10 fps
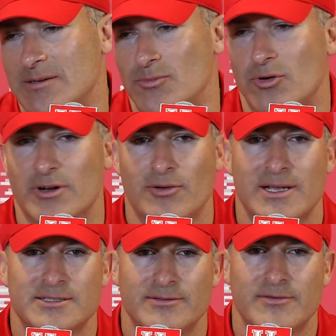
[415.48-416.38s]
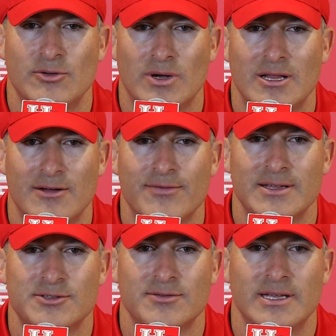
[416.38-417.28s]
more aggressive, if you will,
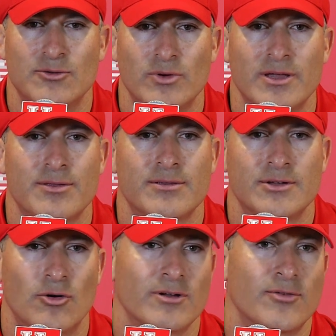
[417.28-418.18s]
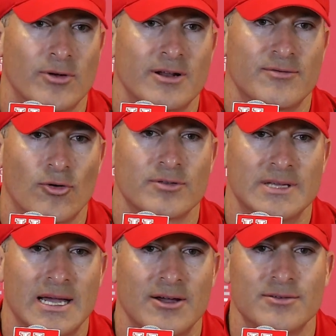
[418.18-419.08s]
offensively with going for it on fourth
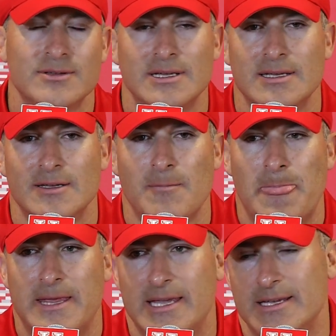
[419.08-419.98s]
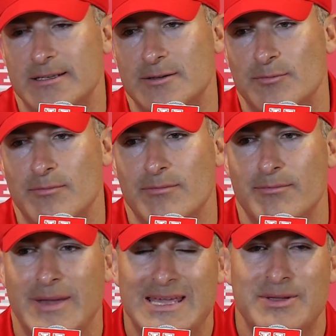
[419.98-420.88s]
down in
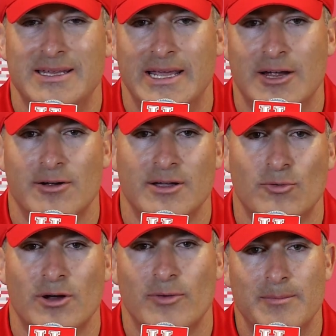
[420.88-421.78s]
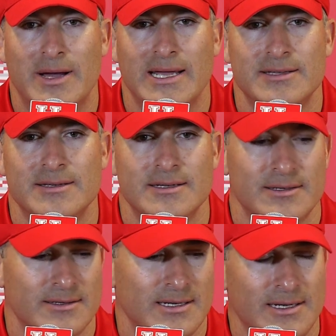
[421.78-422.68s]
maybe an area where might
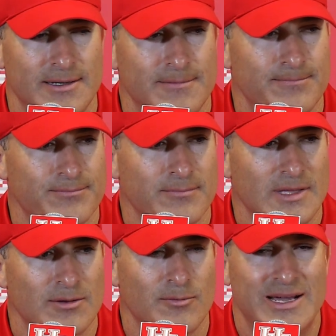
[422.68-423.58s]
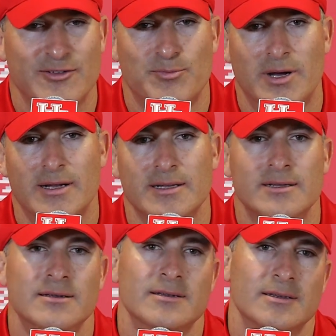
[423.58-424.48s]
uh, might have
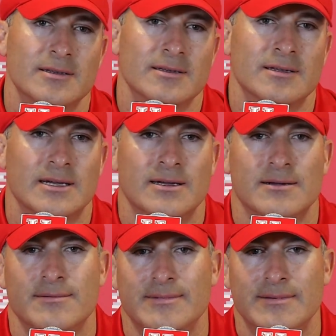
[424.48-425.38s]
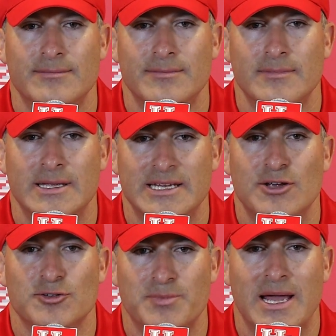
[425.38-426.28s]
punted uh, in
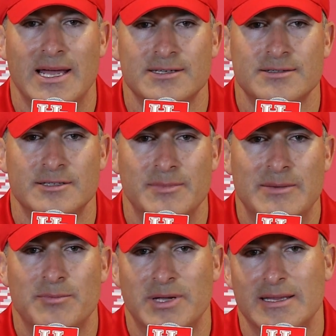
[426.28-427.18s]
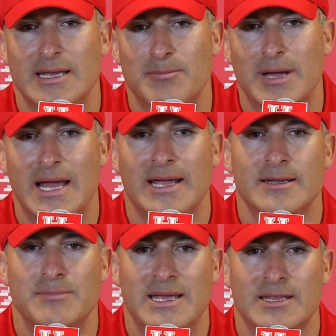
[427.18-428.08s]
years past to maybe pin them back
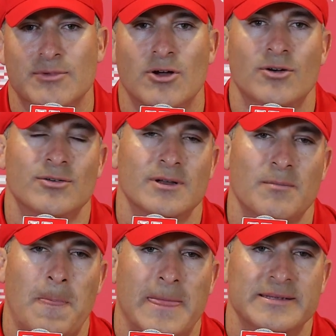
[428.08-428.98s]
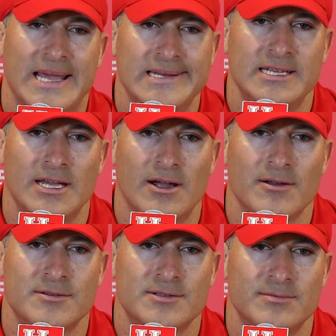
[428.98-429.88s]
and make them go 90
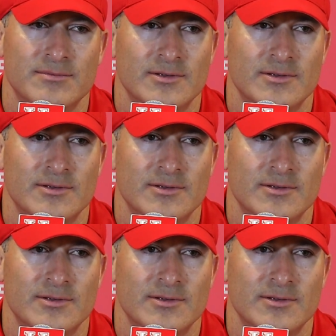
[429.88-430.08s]
yards